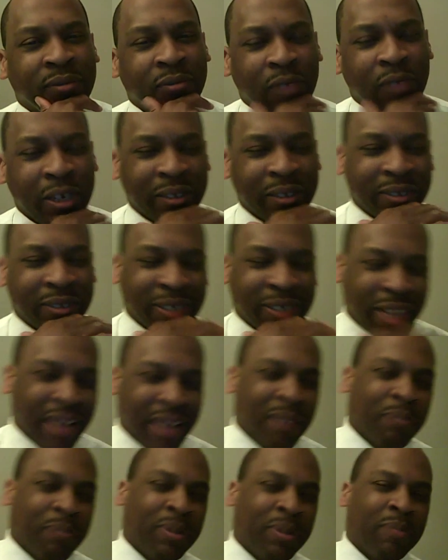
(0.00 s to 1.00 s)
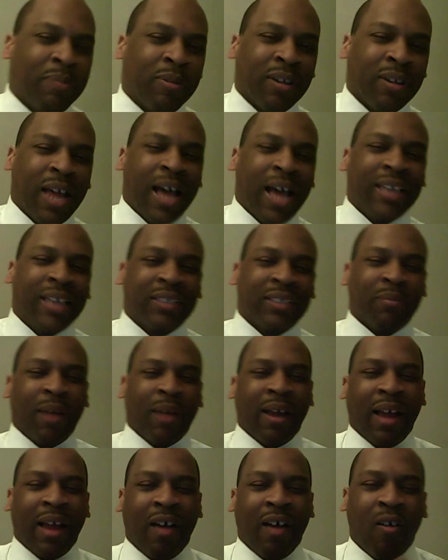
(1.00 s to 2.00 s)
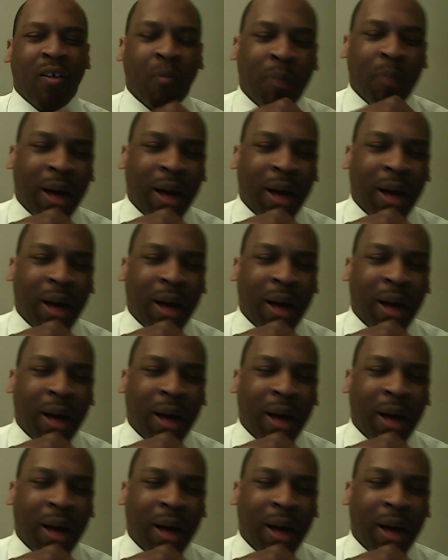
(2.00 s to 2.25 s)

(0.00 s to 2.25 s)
Quit telling people lies about how